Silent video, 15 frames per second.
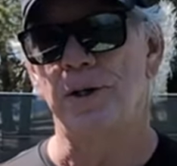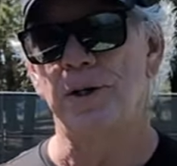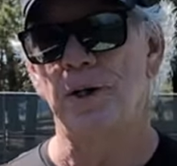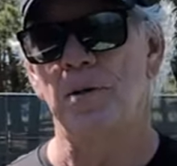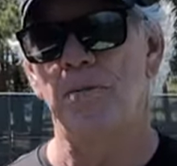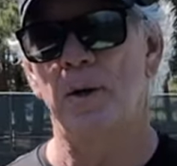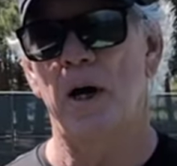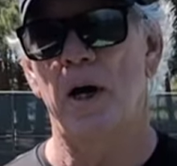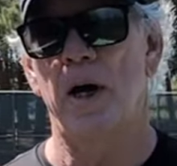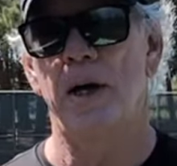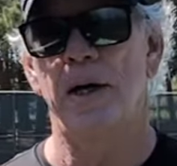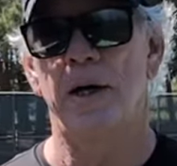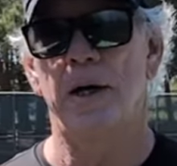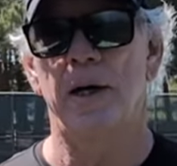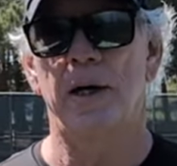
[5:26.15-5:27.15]
see
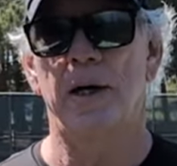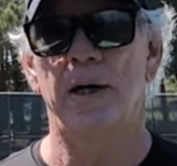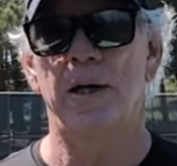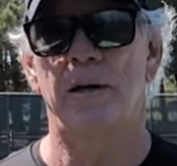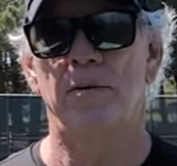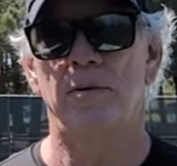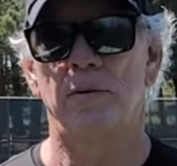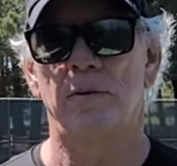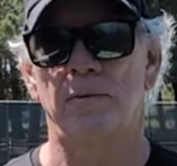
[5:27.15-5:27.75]
my